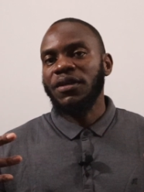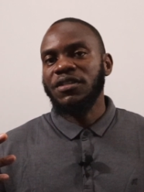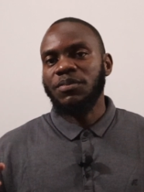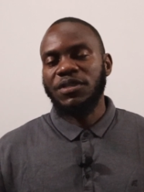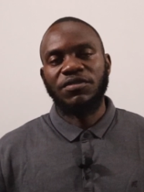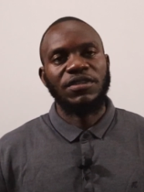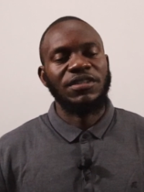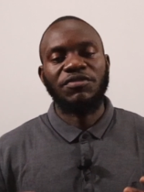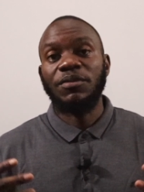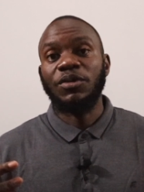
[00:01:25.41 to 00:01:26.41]
specific
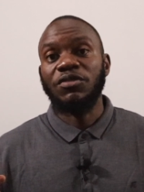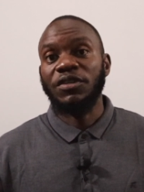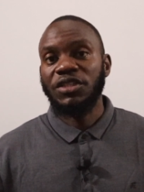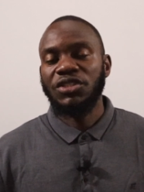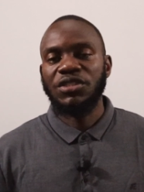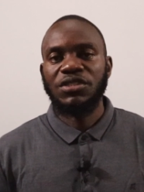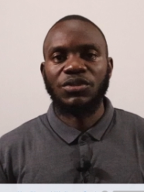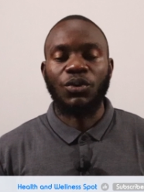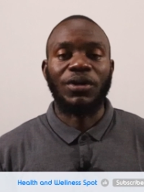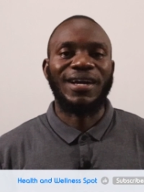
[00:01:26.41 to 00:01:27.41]
different
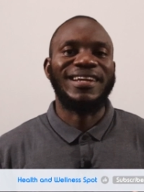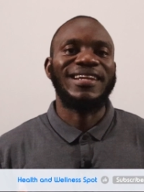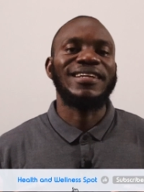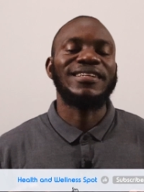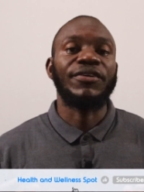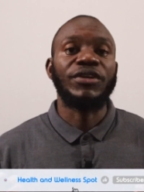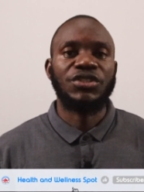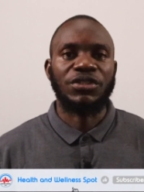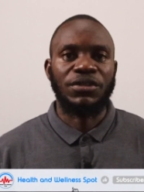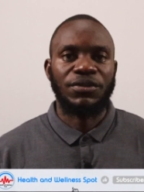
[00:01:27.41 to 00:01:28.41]
modifications or
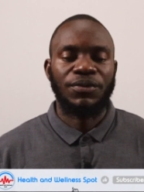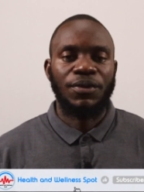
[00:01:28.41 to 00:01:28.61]
adulteration